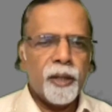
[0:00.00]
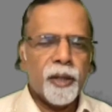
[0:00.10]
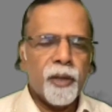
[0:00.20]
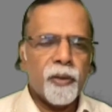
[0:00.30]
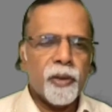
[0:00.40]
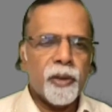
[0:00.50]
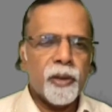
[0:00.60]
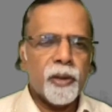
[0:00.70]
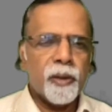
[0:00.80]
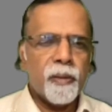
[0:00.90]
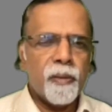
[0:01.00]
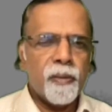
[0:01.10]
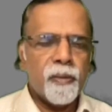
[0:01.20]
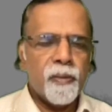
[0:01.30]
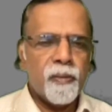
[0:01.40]
this can occur
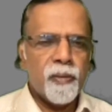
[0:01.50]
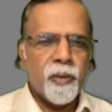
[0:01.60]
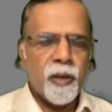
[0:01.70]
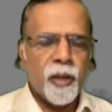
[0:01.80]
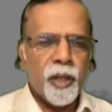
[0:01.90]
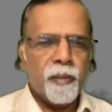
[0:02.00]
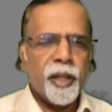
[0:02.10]
in